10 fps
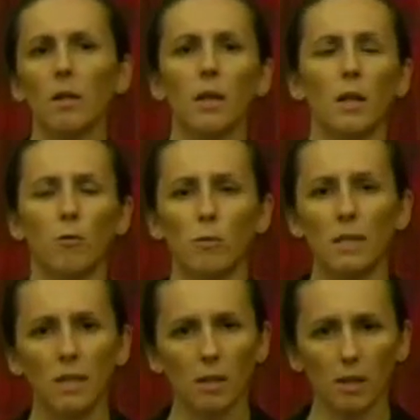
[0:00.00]
you know,
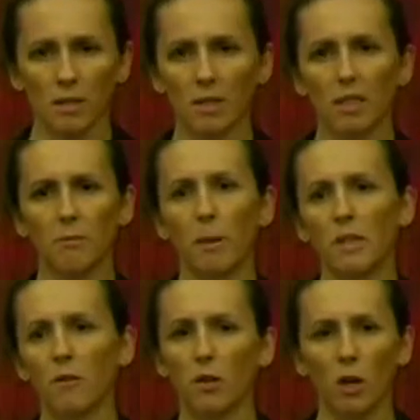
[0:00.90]
ridiculously
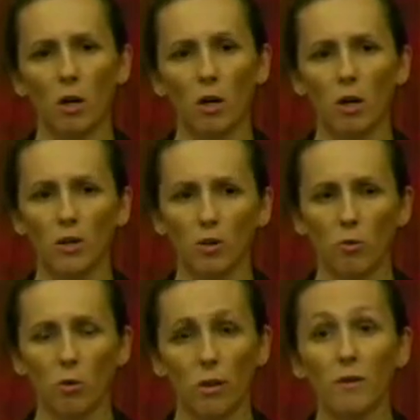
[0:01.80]
expensive cars,
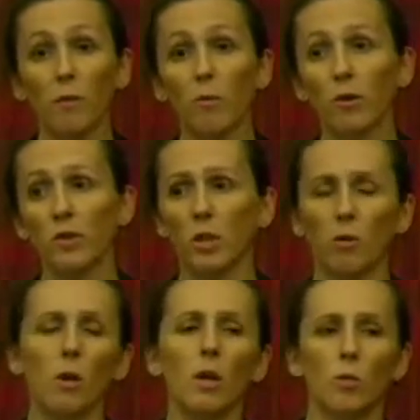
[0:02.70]
or even more so,